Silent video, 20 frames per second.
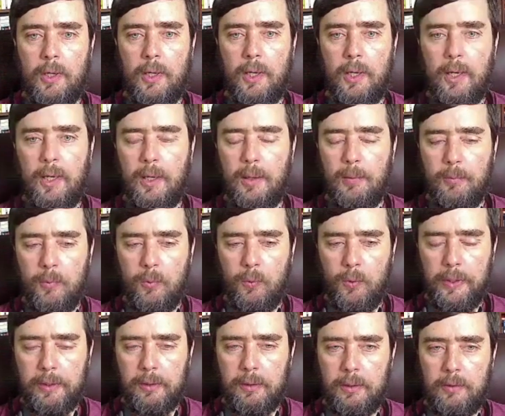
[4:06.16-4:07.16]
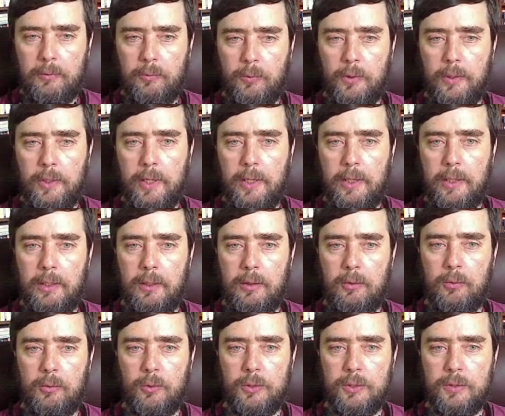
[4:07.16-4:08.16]
Um, well, when I
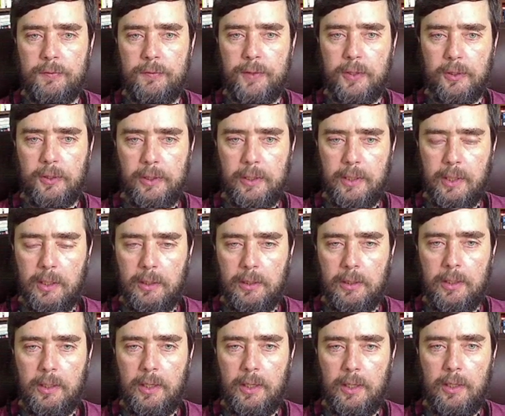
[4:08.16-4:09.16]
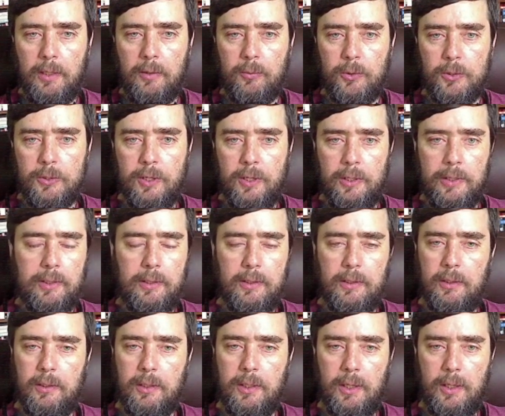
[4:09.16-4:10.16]
was fairly young, uh, we're
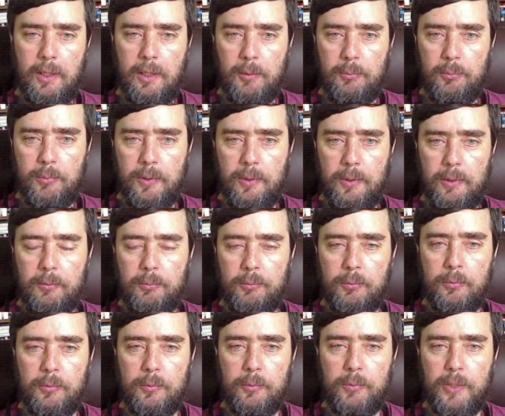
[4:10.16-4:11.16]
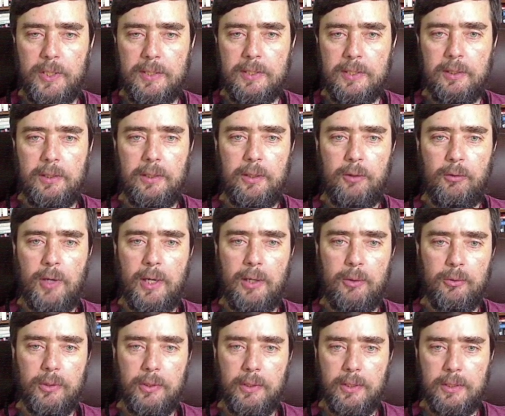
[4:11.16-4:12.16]
talking uh, uh, basically
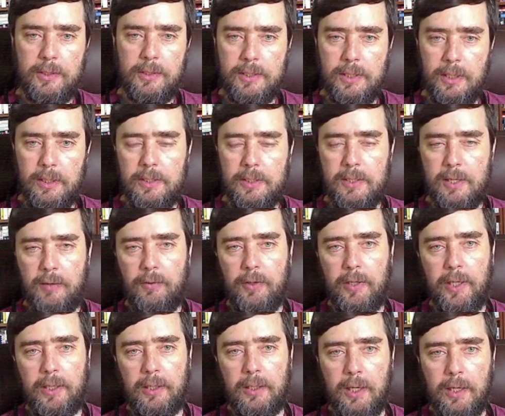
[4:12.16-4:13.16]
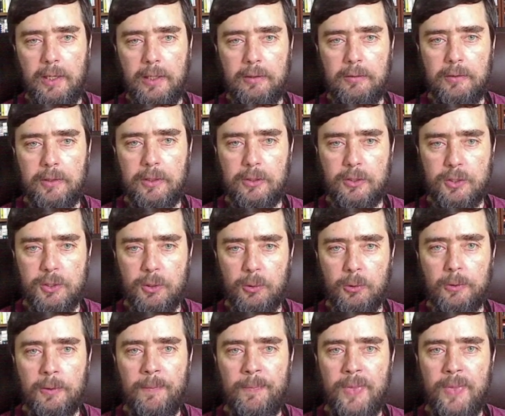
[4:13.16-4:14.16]
around uh, six, seven, eight, nine years
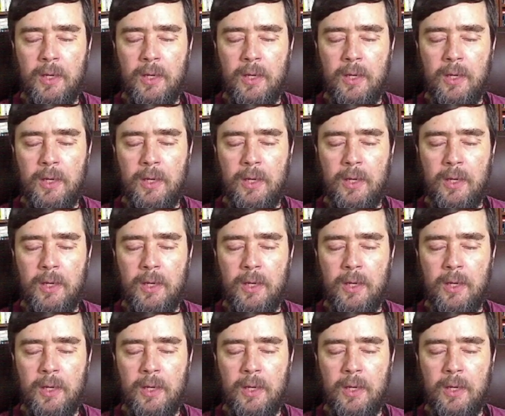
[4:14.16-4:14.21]
old.